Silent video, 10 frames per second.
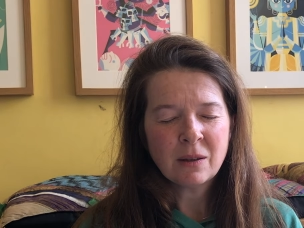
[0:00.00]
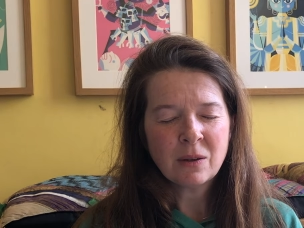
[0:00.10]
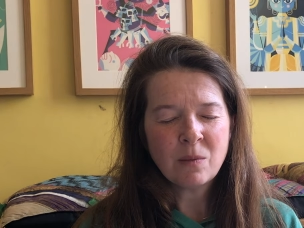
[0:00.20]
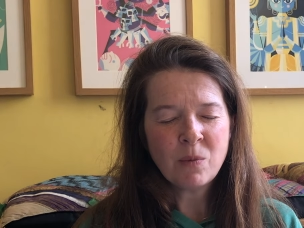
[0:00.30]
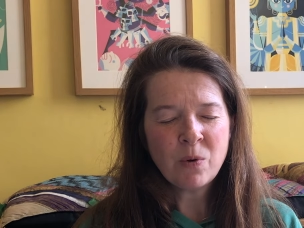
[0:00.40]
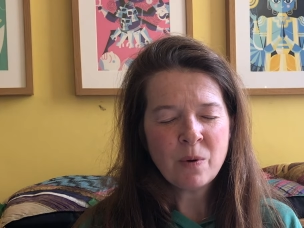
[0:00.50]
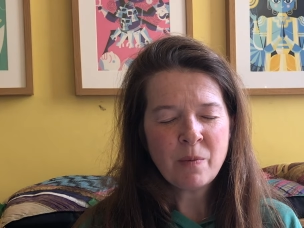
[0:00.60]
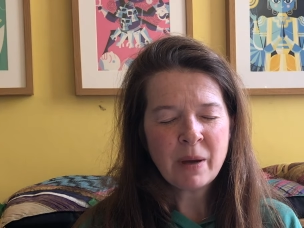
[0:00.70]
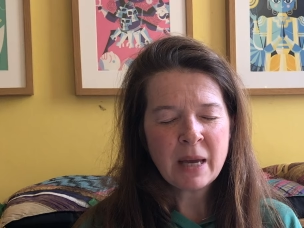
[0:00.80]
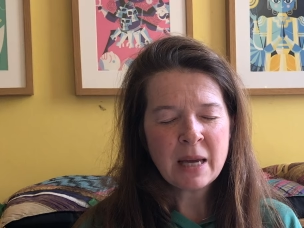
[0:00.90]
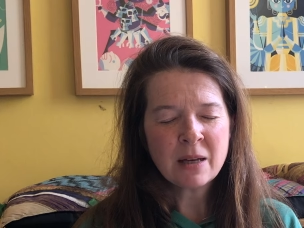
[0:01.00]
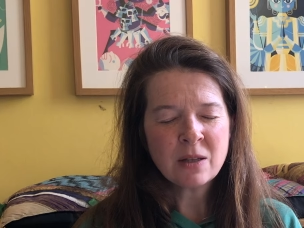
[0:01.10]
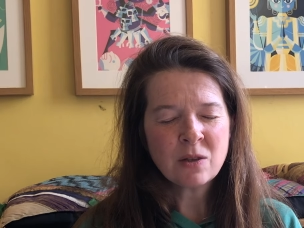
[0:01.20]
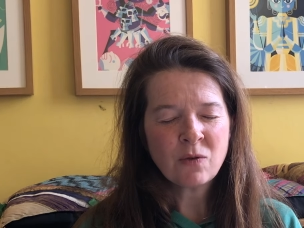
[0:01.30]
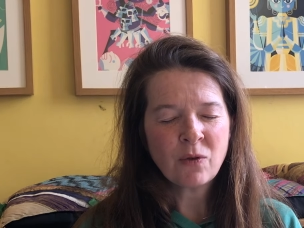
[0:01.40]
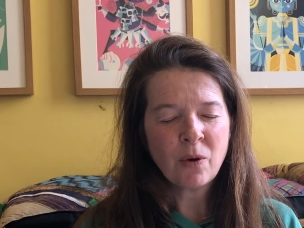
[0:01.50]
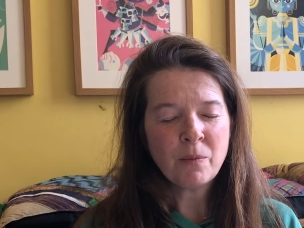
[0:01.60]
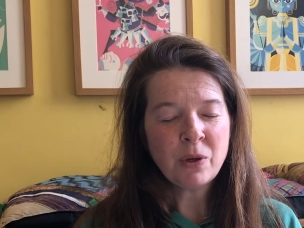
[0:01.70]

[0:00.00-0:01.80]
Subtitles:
The moon appears from